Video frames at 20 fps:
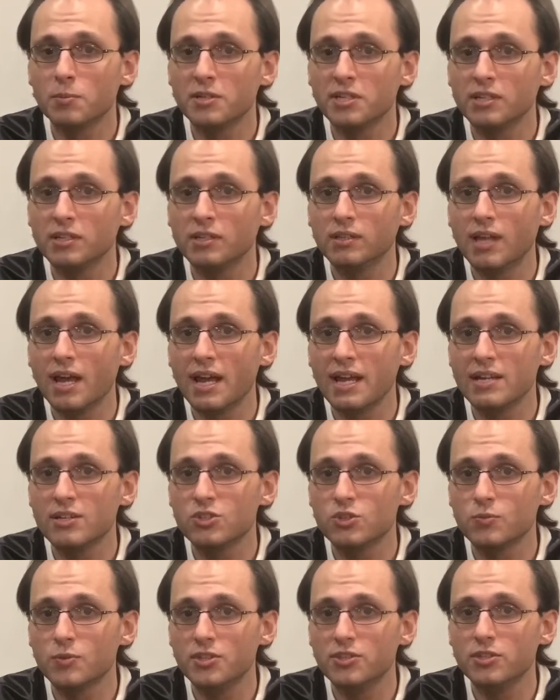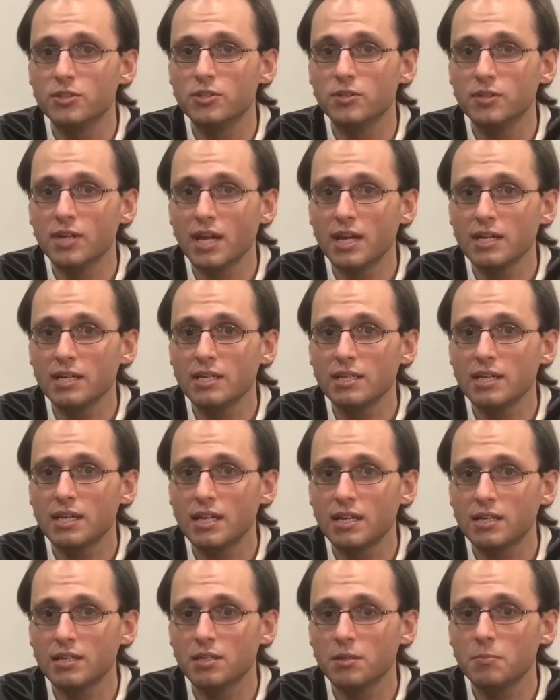alliance with the United
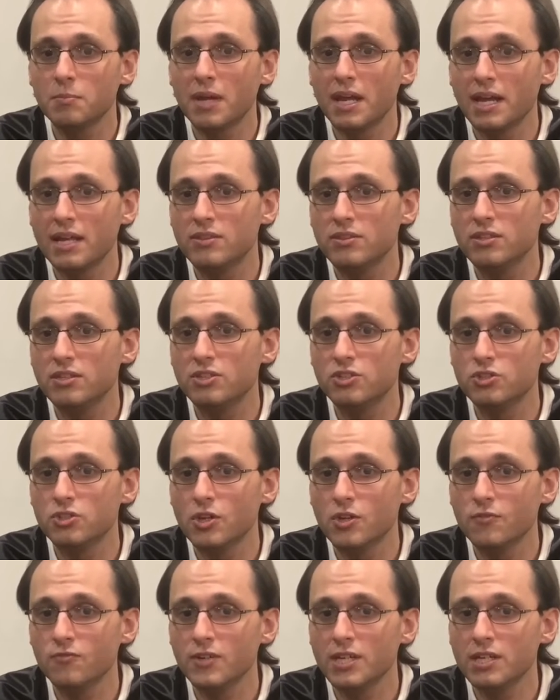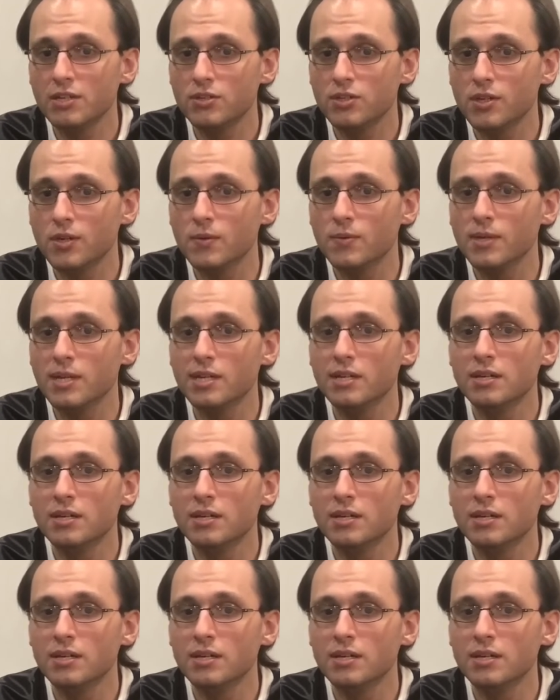Kingdom and the Soviet Union,